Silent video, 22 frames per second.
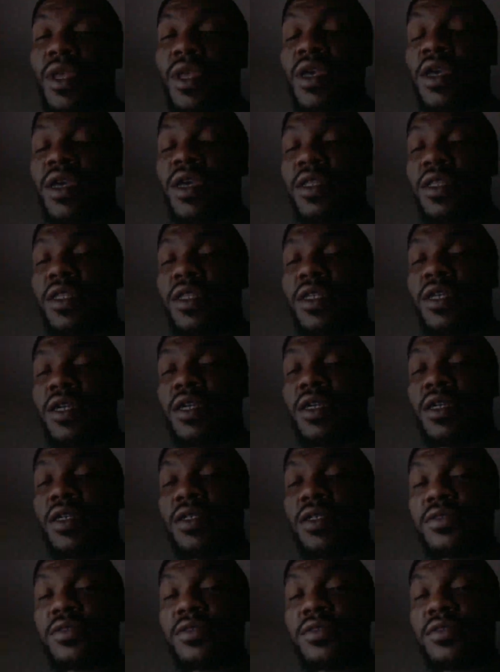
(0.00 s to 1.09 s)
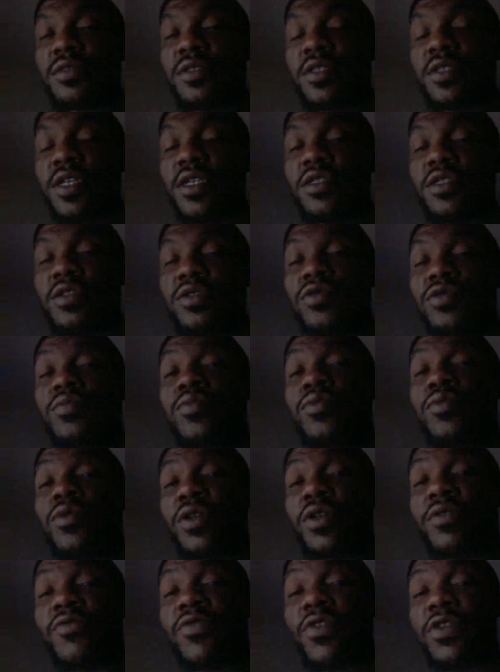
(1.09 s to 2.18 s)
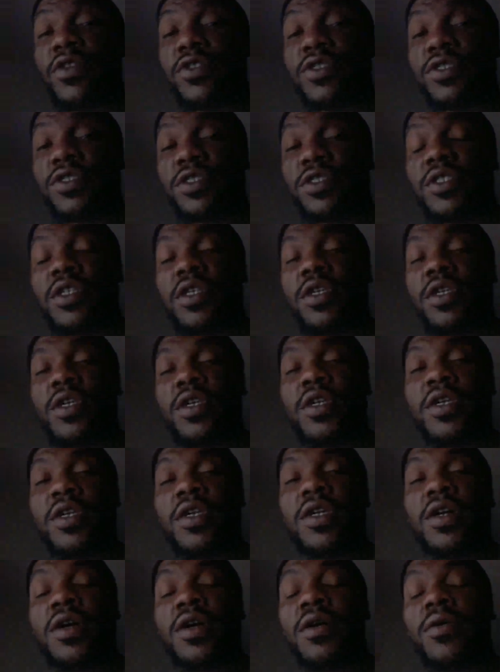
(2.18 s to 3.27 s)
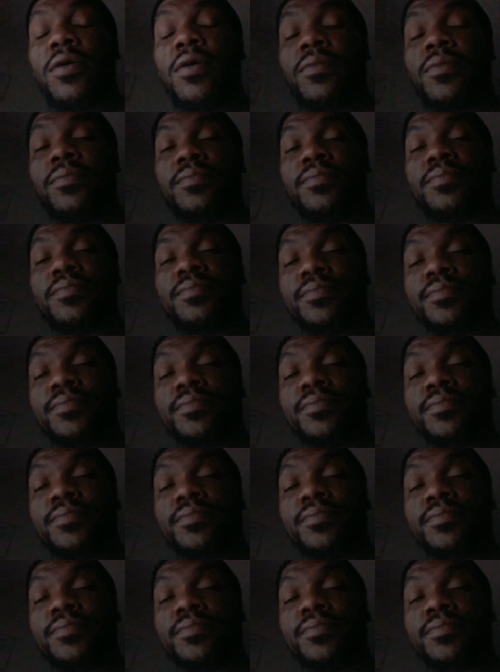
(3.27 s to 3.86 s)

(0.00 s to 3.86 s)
and the 2 point conversion, um,